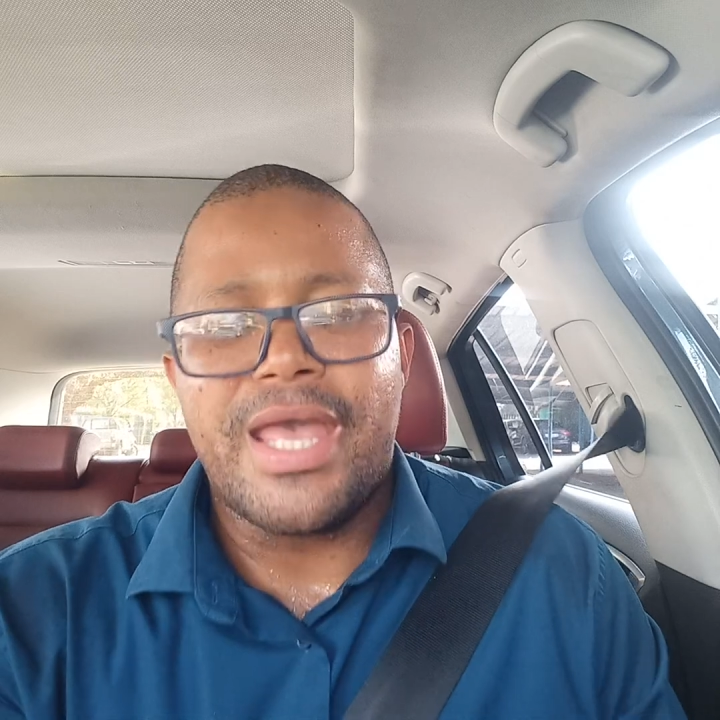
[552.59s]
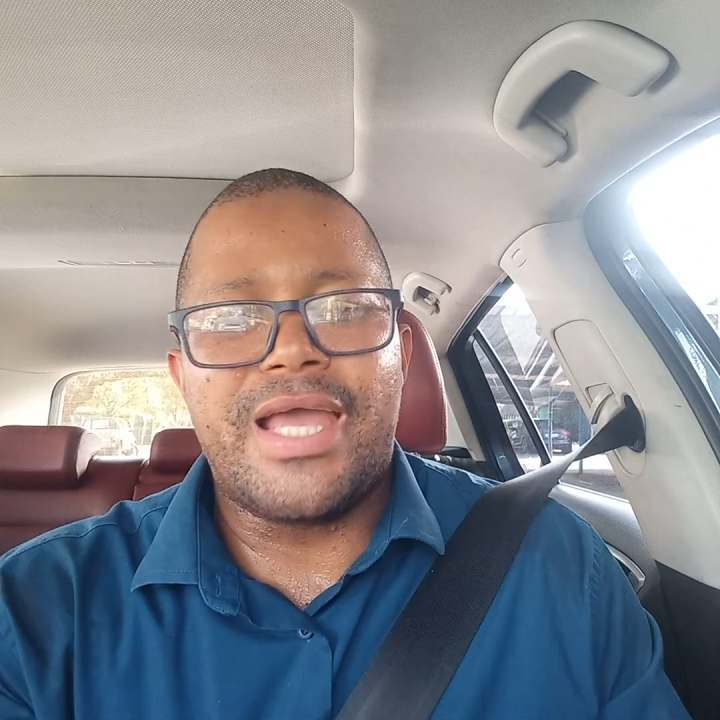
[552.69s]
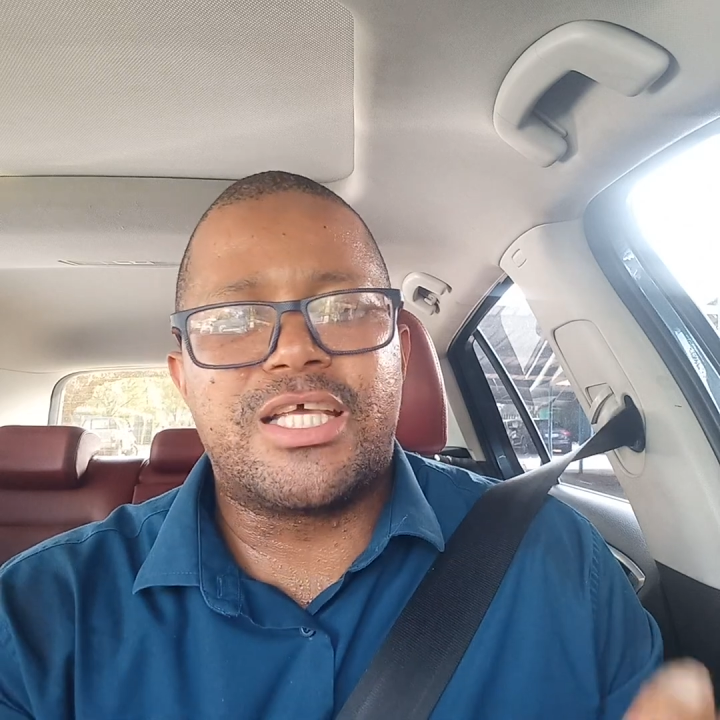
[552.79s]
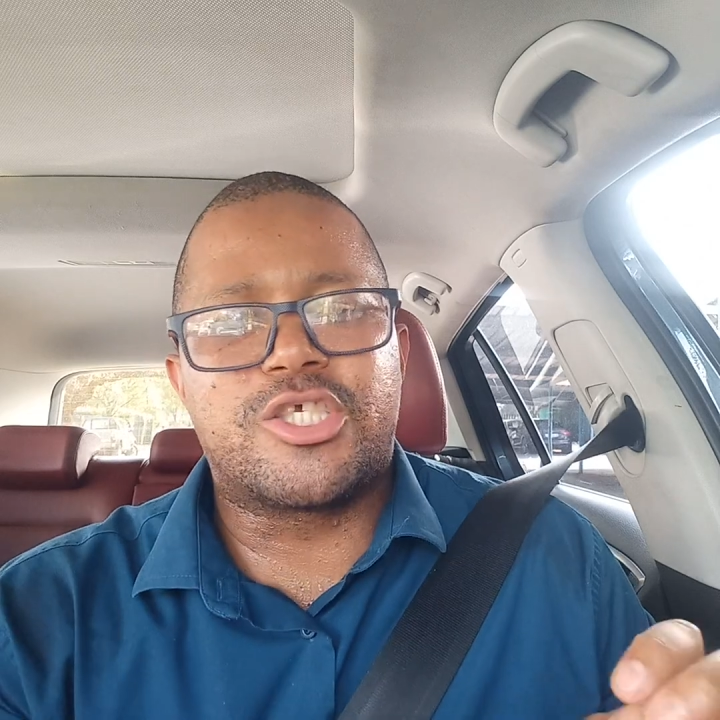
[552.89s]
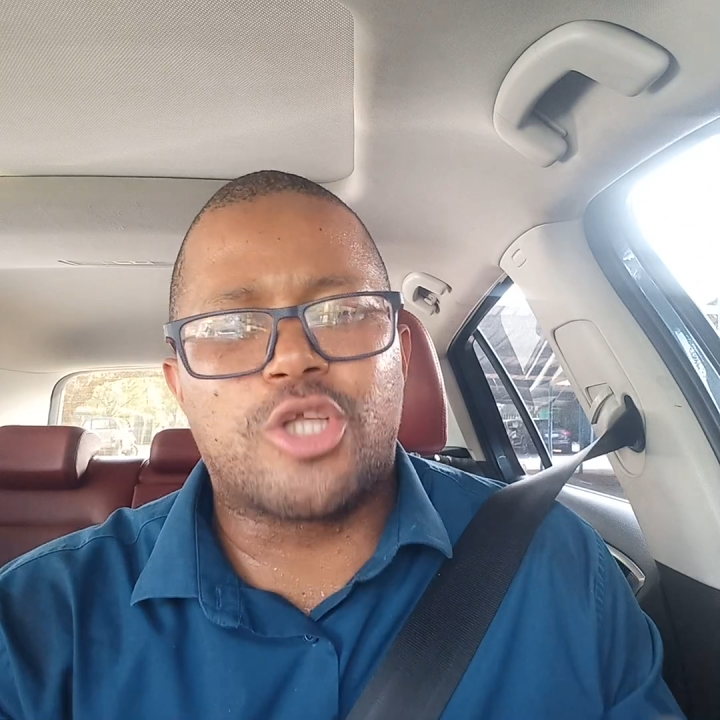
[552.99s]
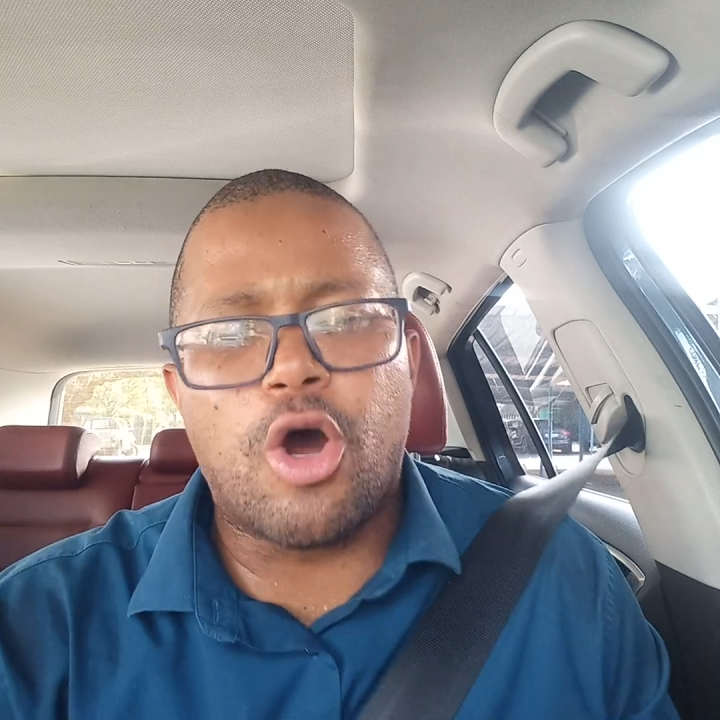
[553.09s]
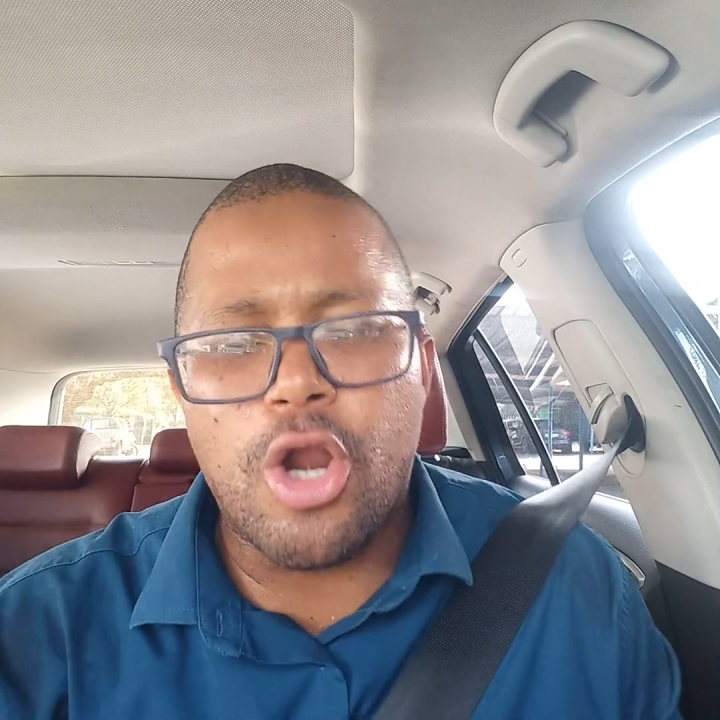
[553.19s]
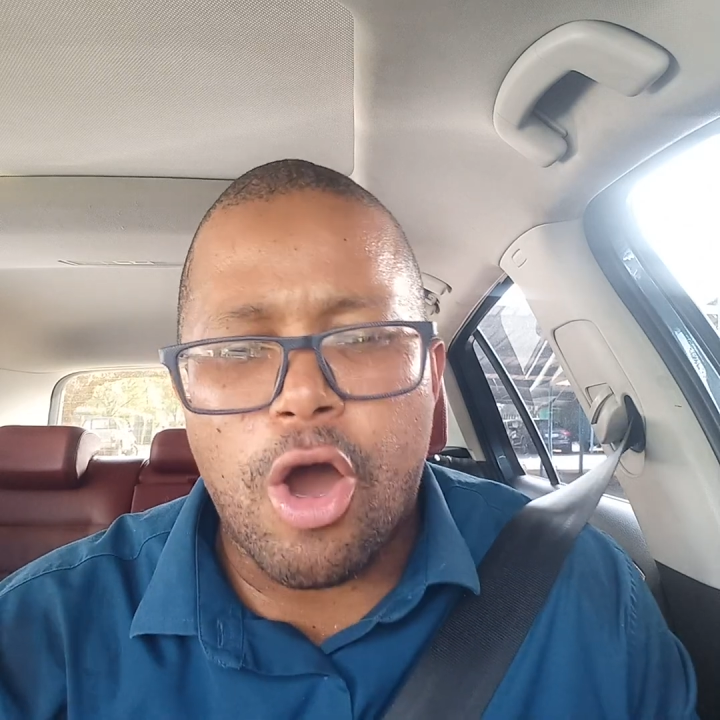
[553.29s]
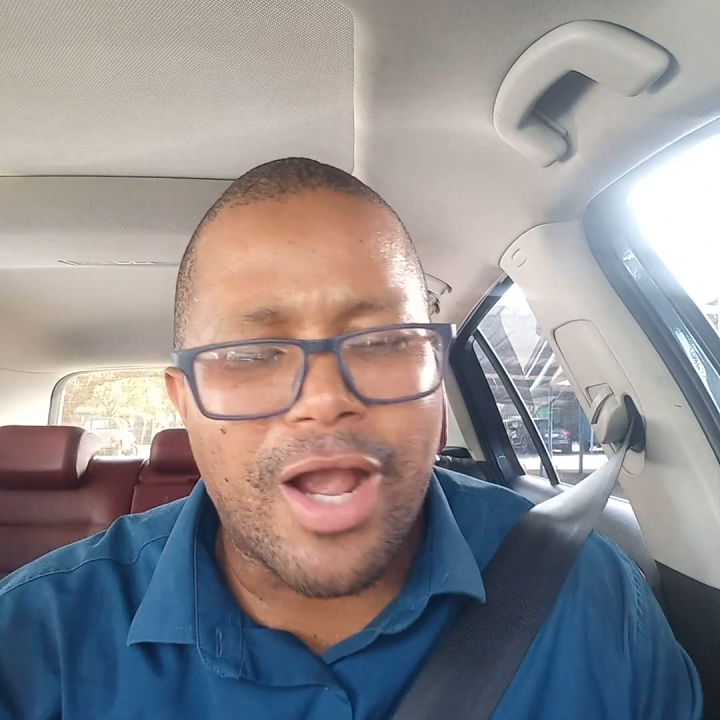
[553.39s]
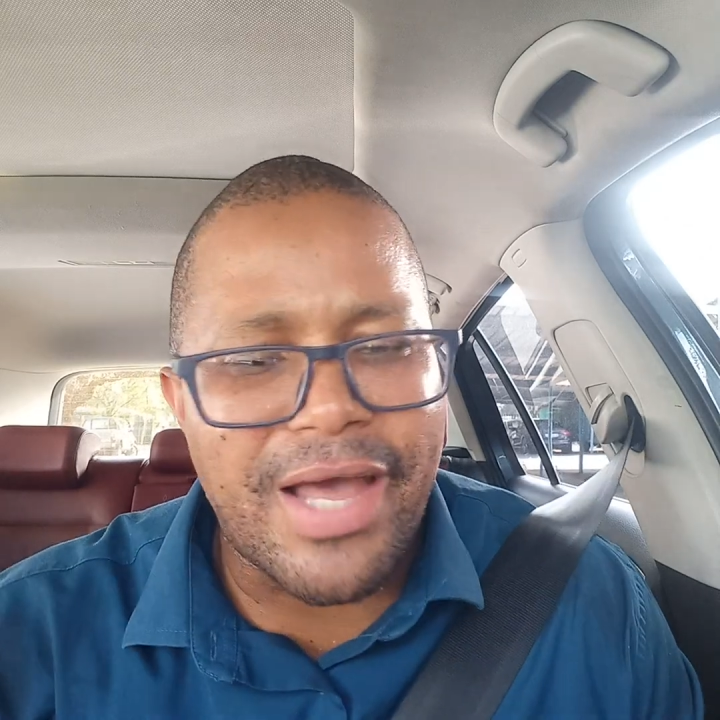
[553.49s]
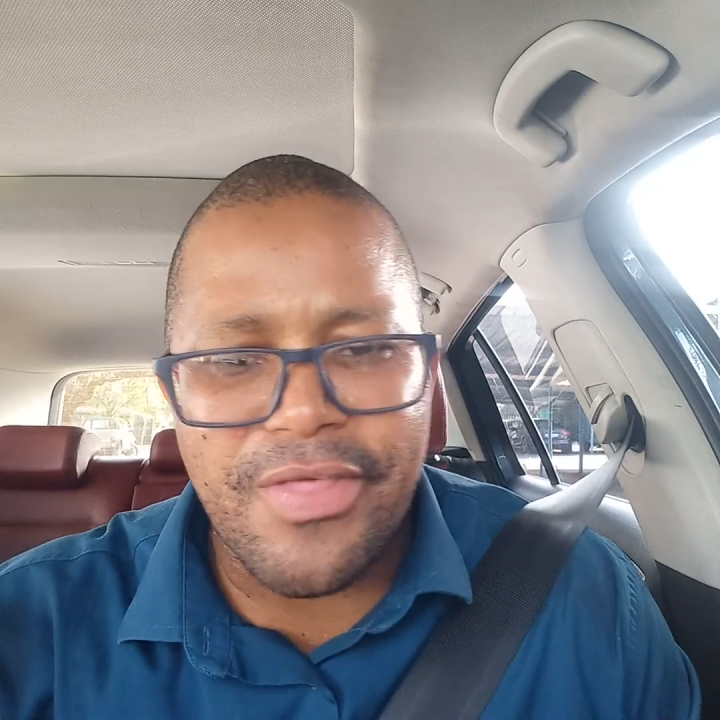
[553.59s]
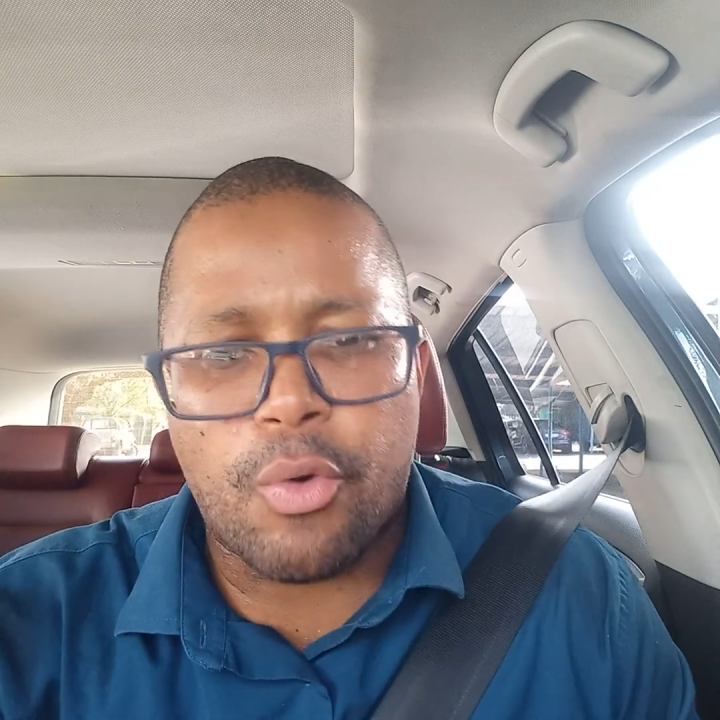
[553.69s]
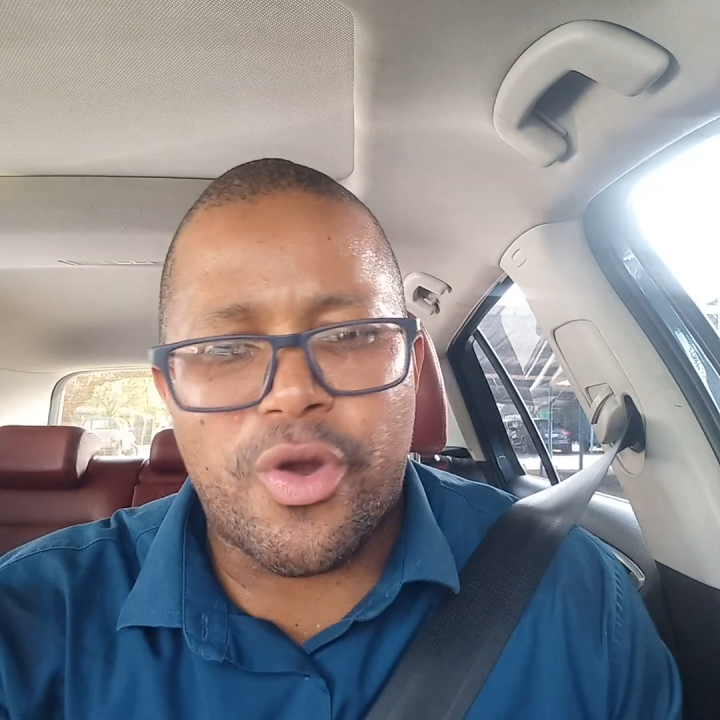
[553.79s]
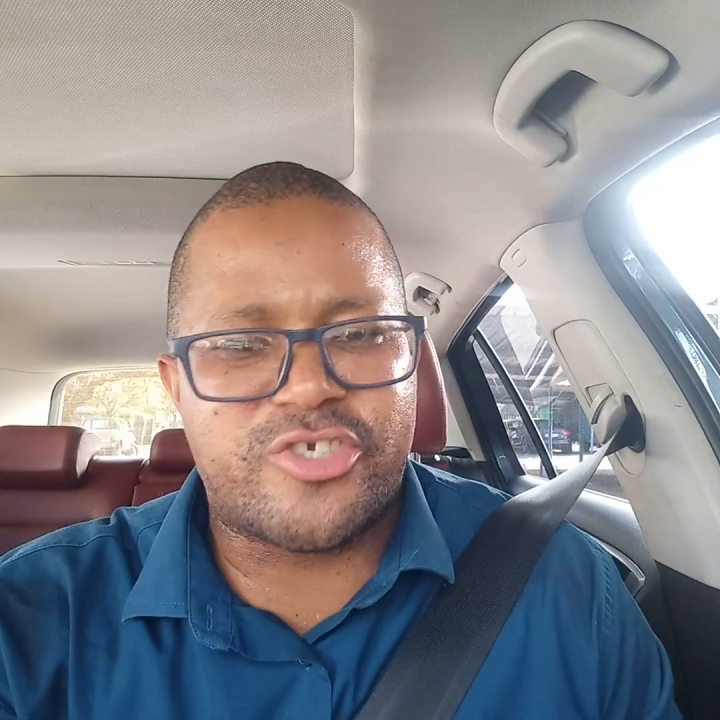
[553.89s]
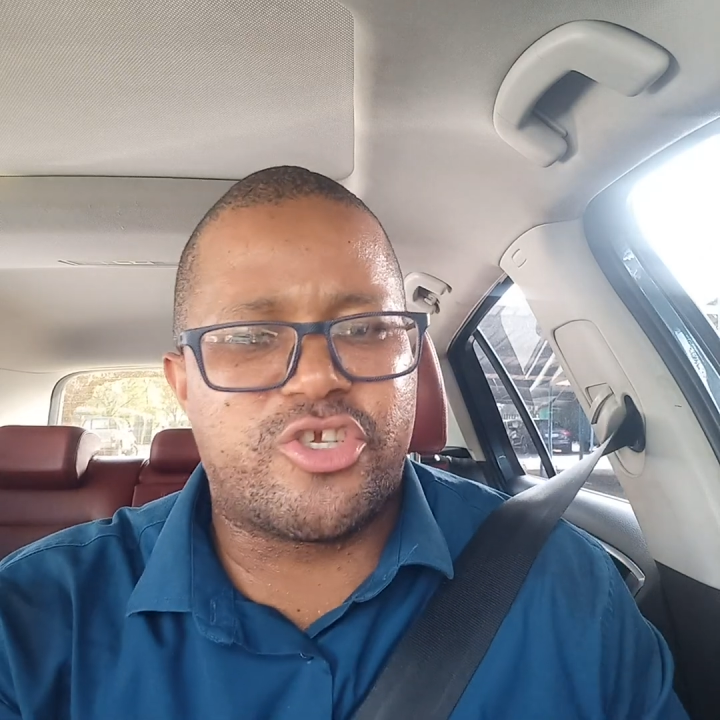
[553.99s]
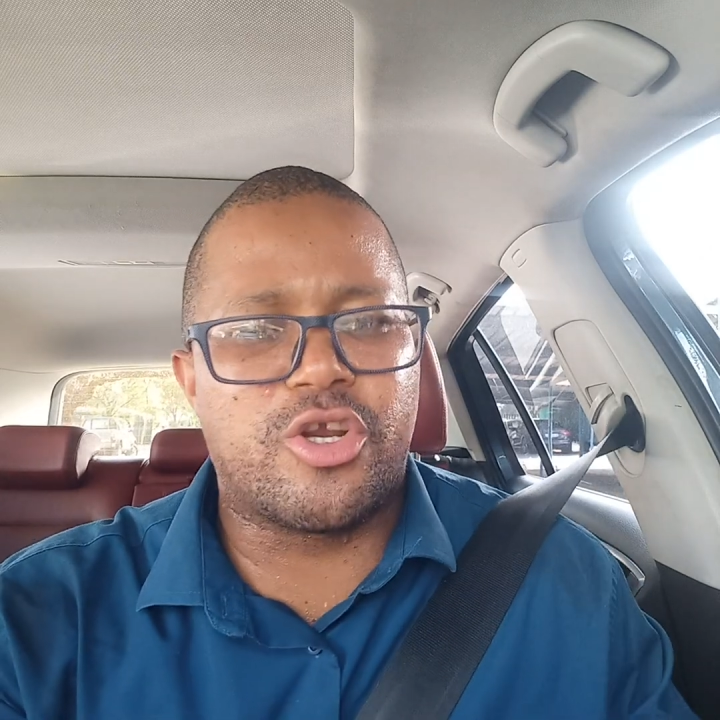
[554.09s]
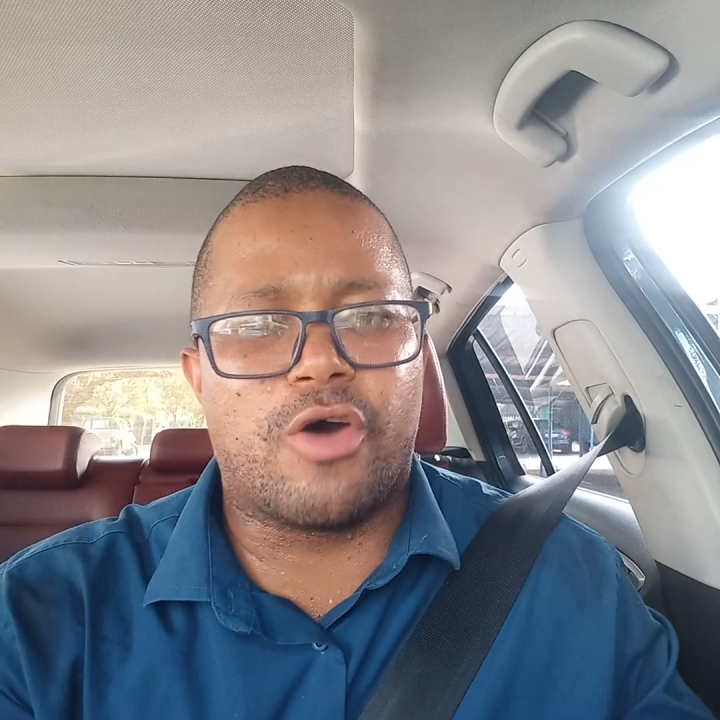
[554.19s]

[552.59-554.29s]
It is no longer the question